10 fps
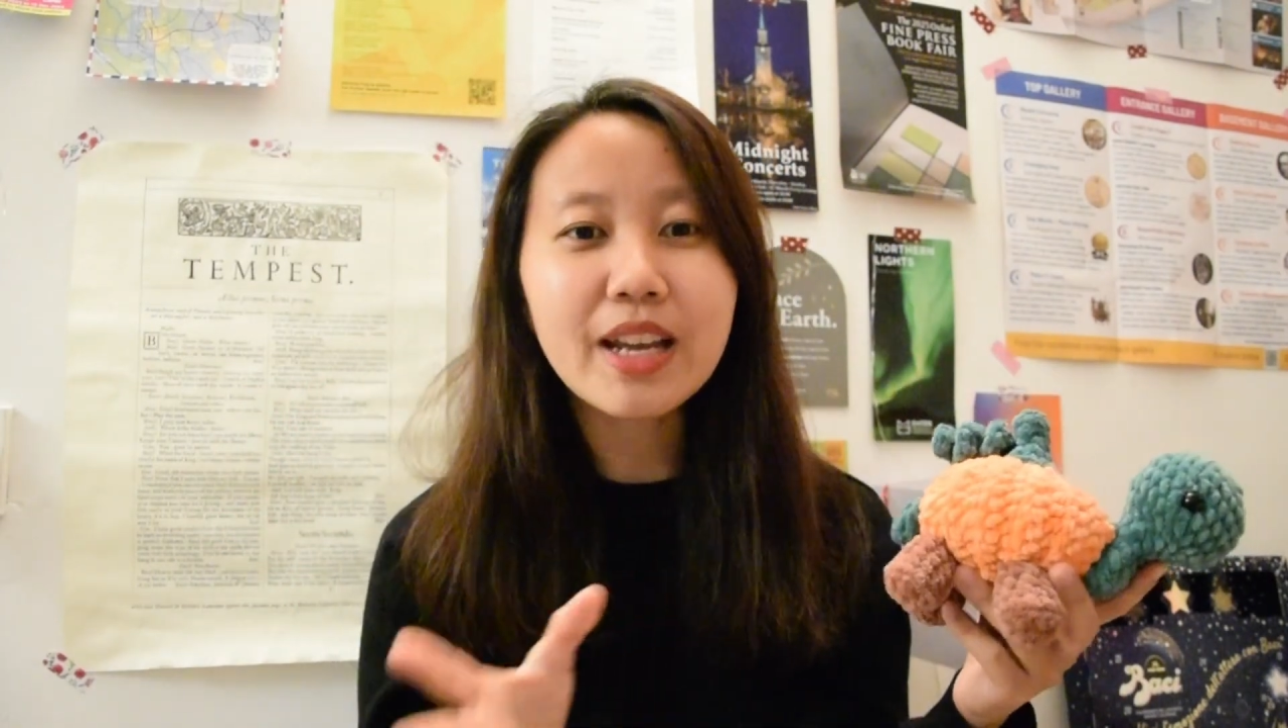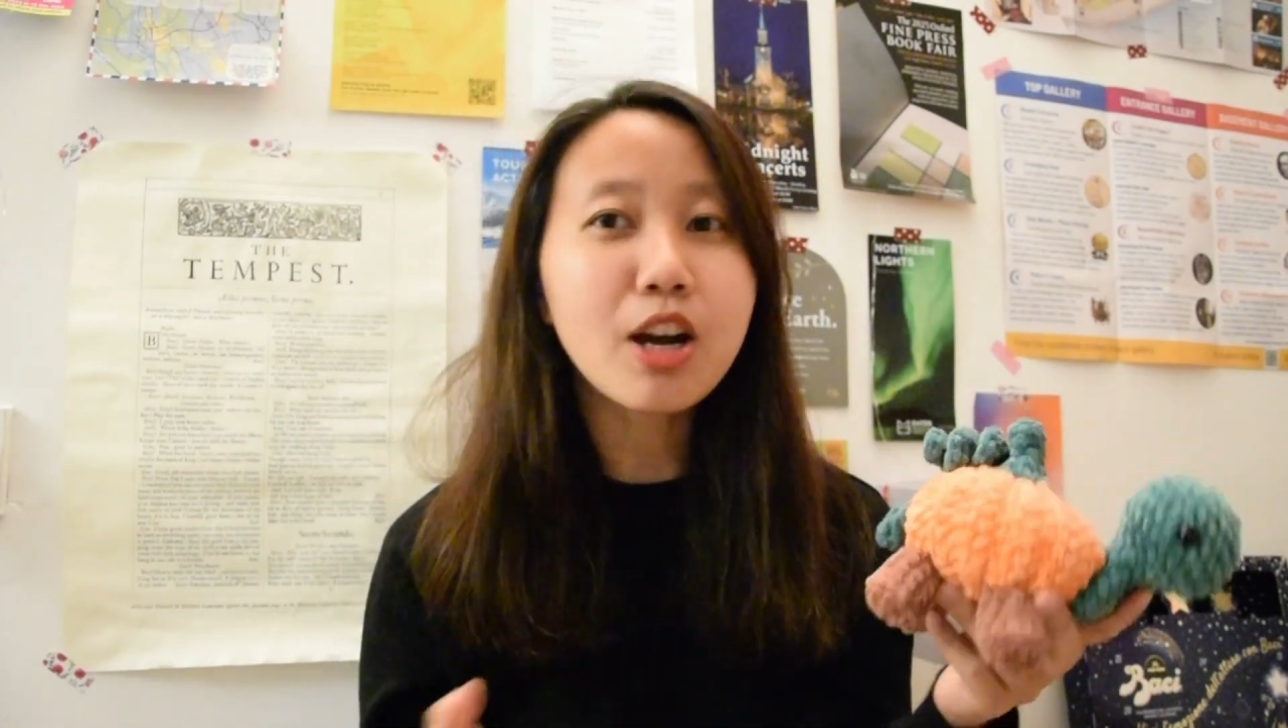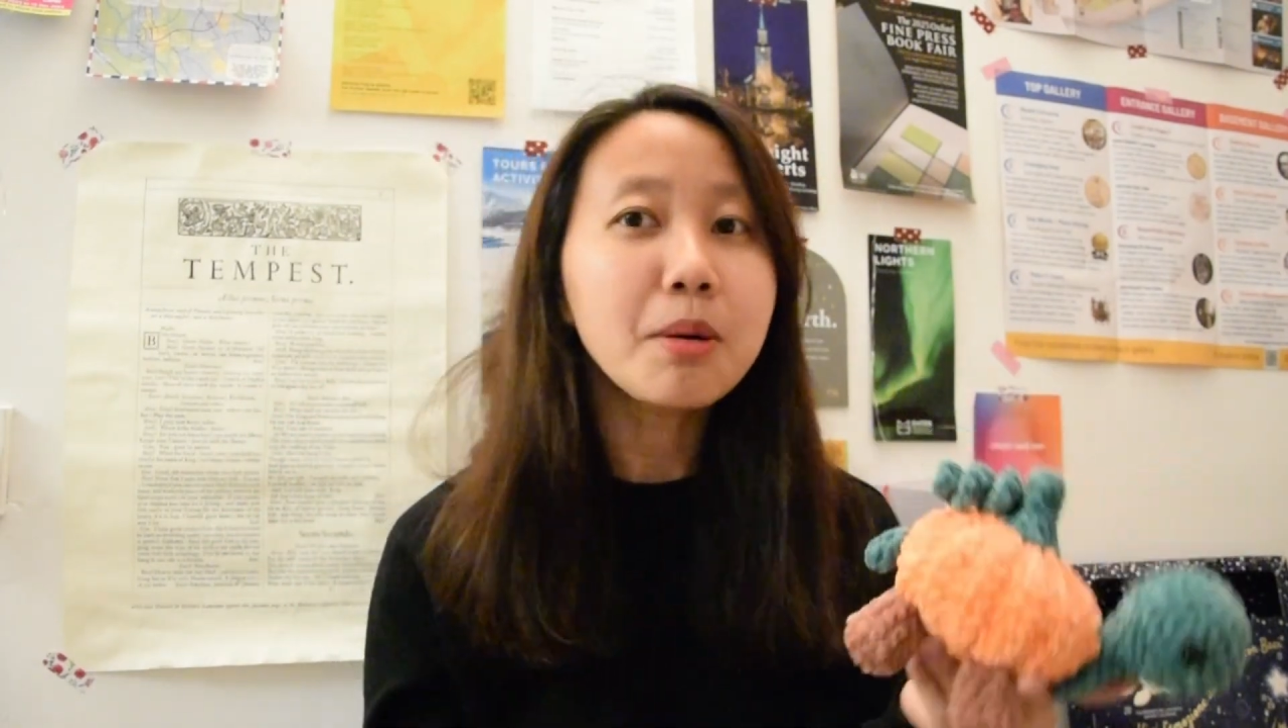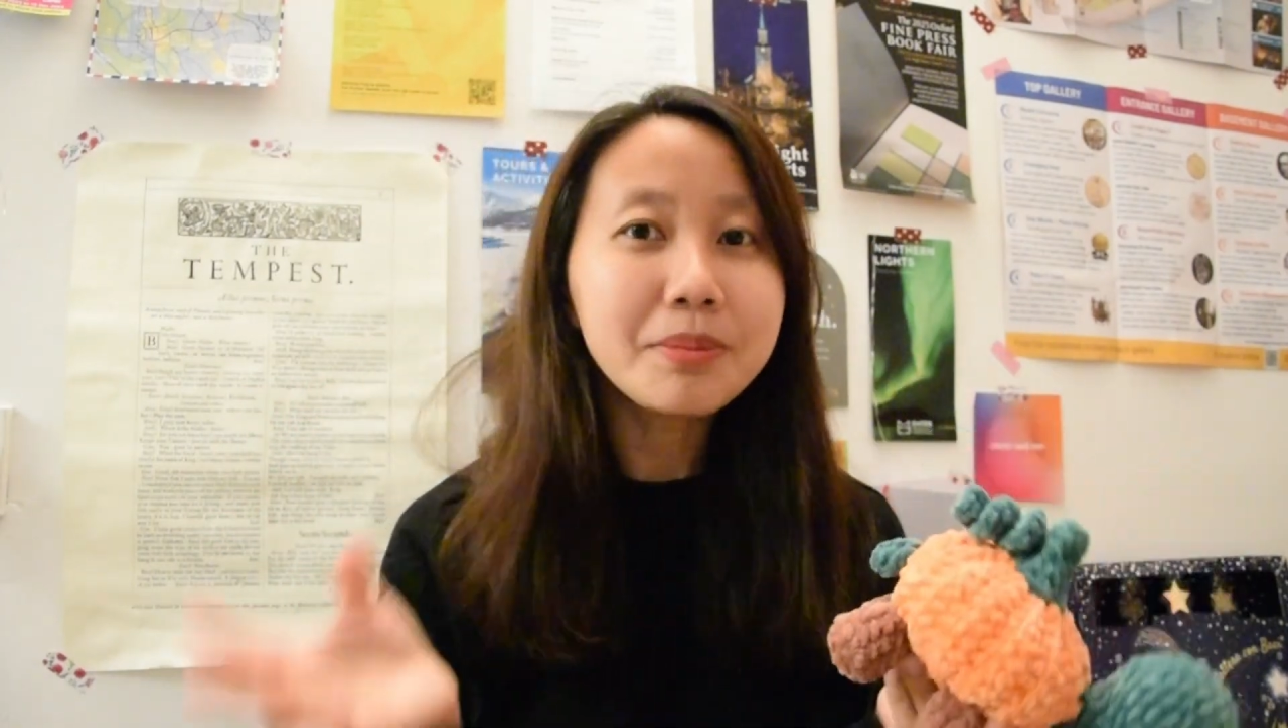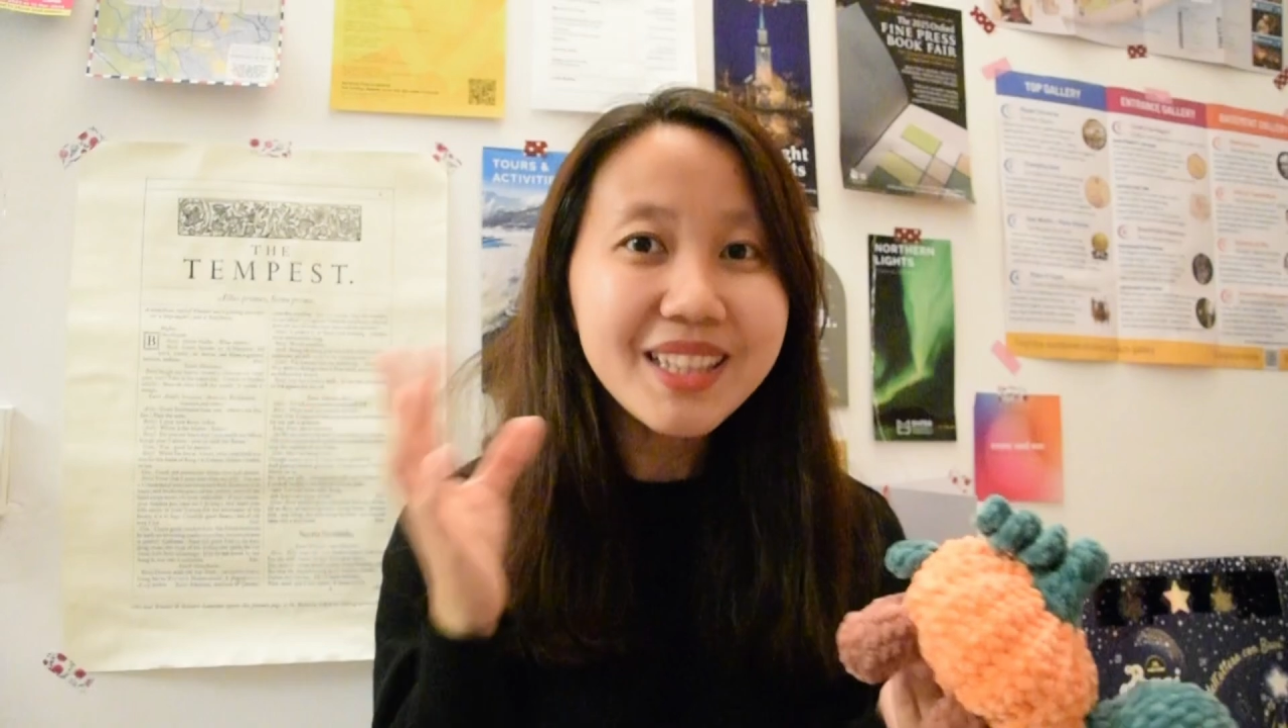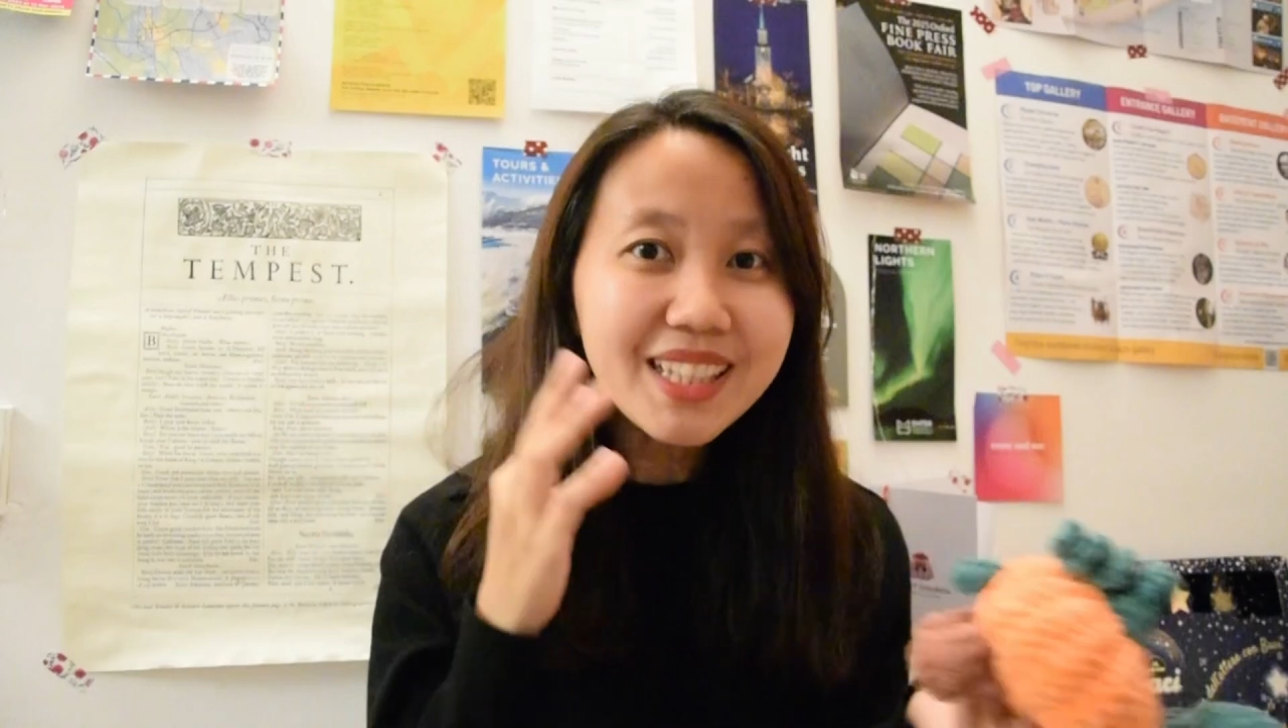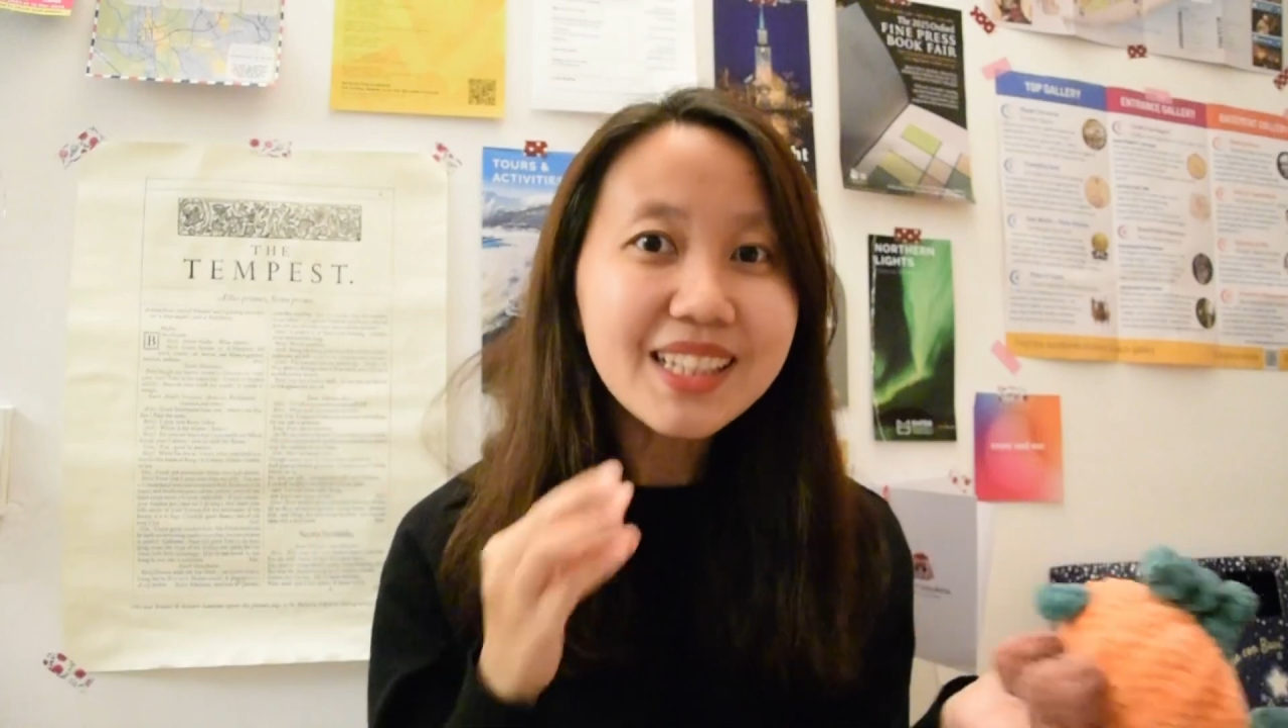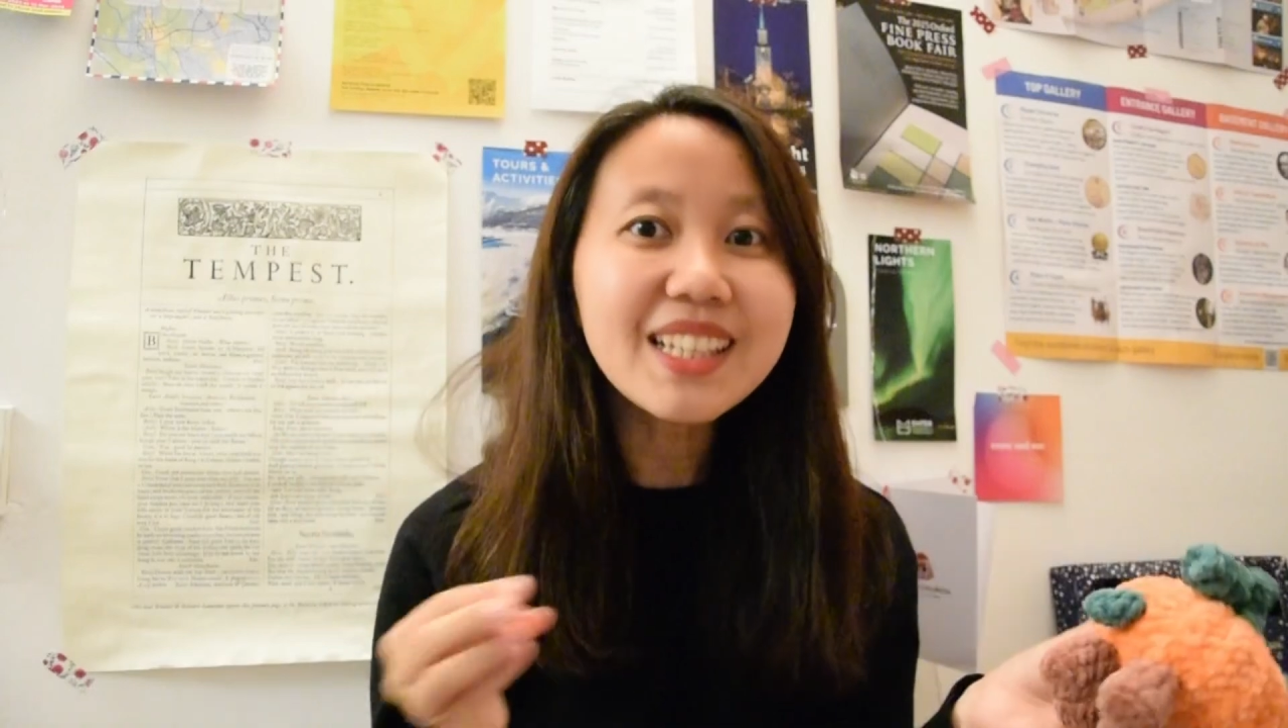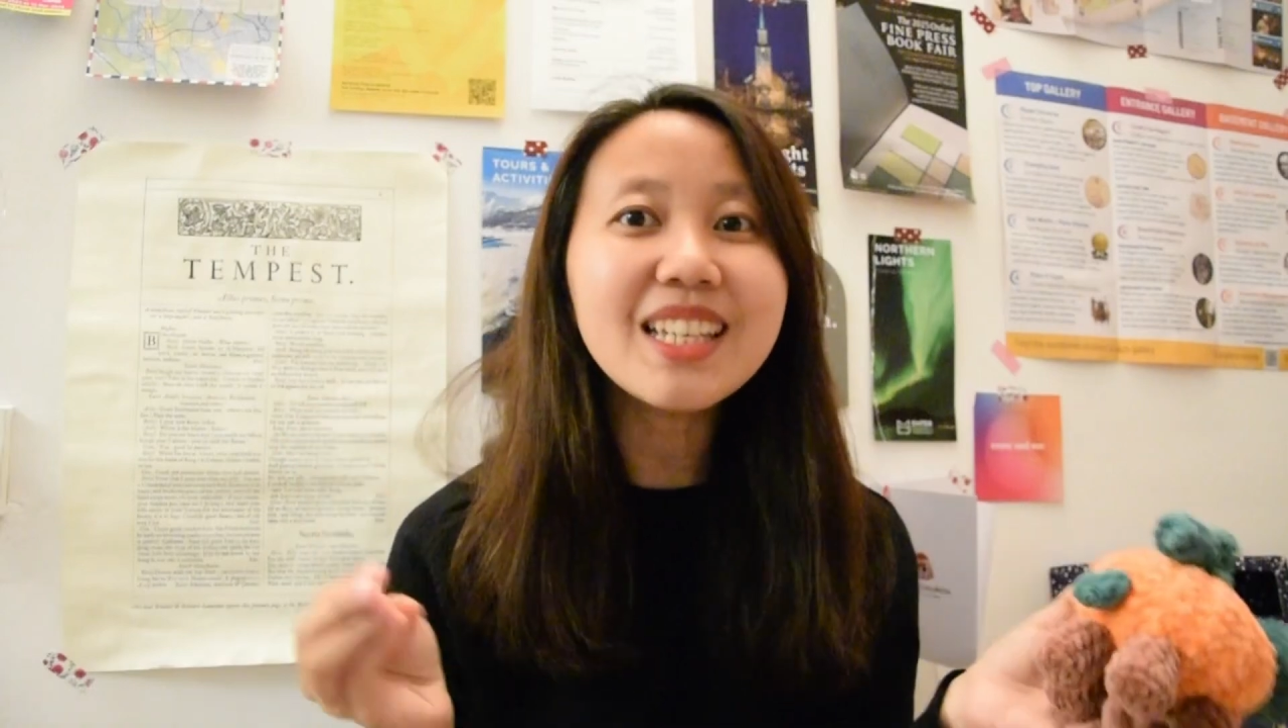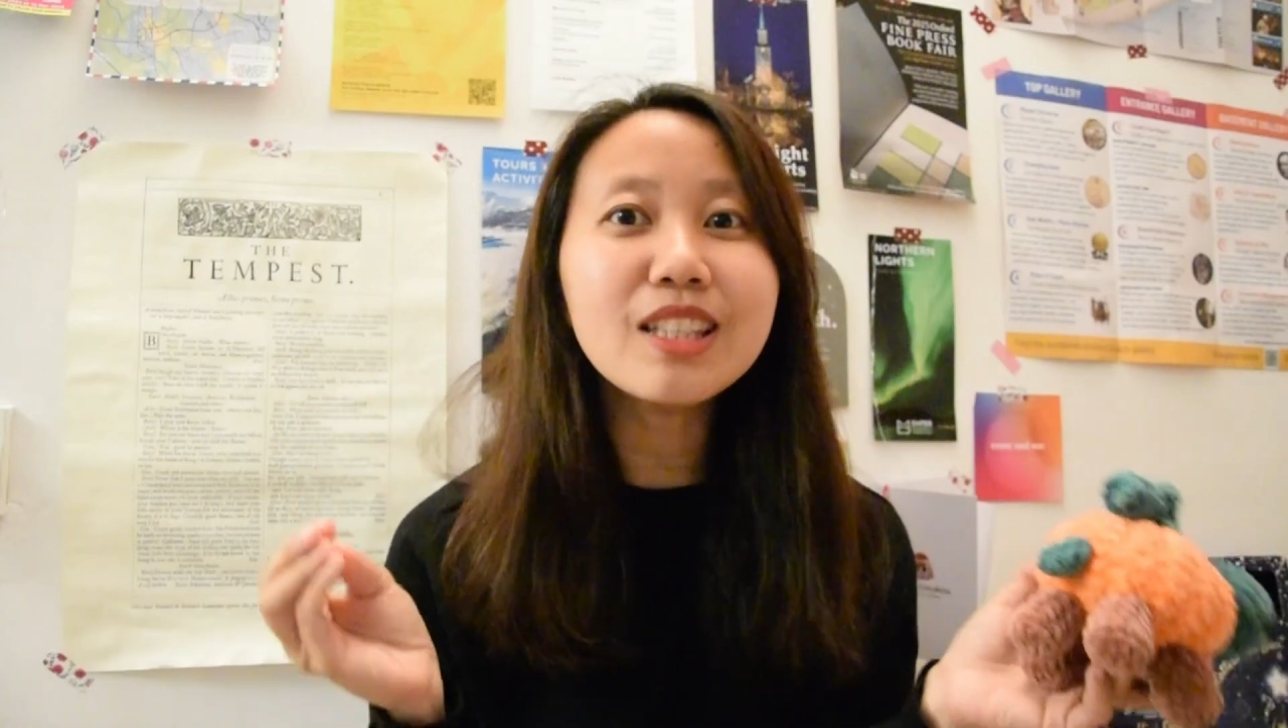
completely